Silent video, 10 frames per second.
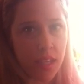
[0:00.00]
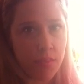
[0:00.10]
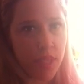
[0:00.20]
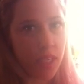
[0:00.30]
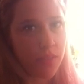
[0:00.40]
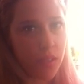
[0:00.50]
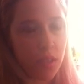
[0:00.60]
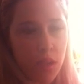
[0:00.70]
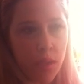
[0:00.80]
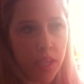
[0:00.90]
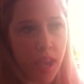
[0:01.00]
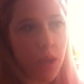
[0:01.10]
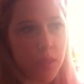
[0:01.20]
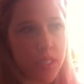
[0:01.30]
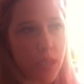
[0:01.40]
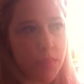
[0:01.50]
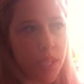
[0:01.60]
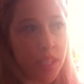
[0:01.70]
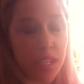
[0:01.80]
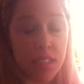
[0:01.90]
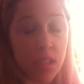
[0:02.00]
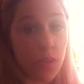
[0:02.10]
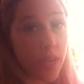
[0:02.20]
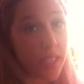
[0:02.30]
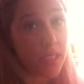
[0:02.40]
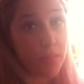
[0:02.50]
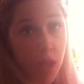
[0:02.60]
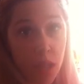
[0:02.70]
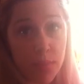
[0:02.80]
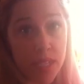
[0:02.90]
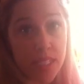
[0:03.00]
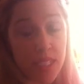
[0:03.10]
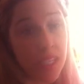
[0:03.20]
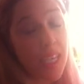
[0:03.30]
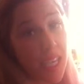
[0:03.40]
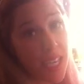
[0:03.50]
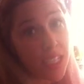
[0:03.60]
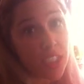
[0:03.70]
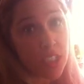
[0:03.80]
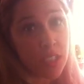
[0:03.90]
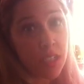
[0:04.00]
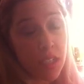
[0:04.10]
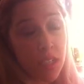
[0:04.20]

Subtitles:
I mean, if you're going out with somebody that is a crazy ball busting itch,